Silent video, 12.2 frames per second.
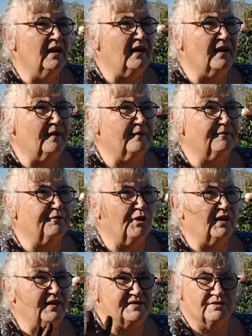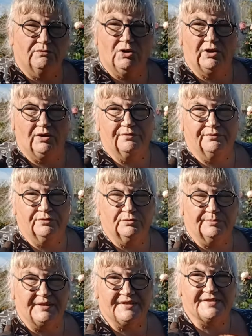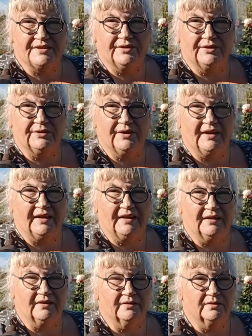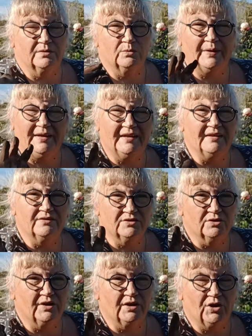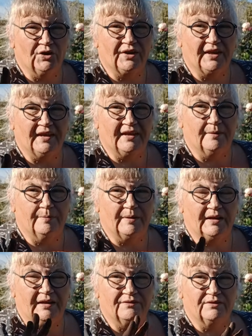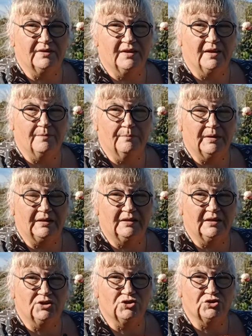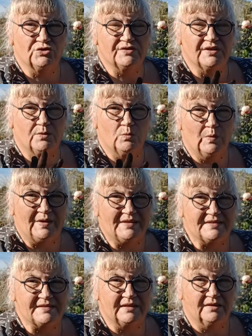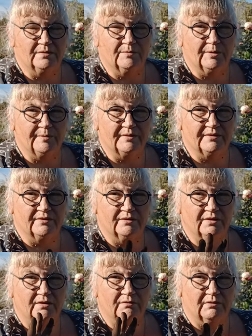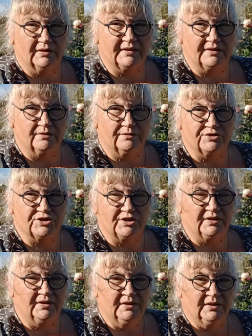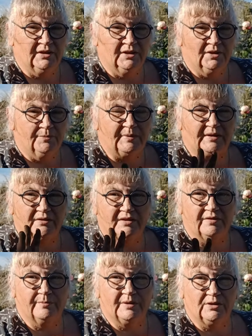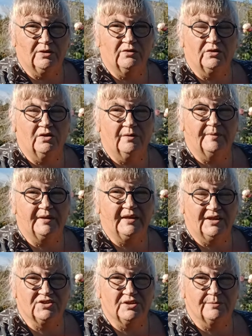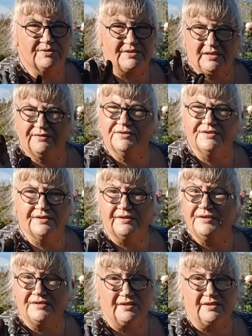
Friday's a write-off for me, so, and the weekend's looking okay, but after that, Monday, Tuesday, Wednesday at the moment, it's looking really dodgy, but it'll give me a lot of time to catch up with stuff inside.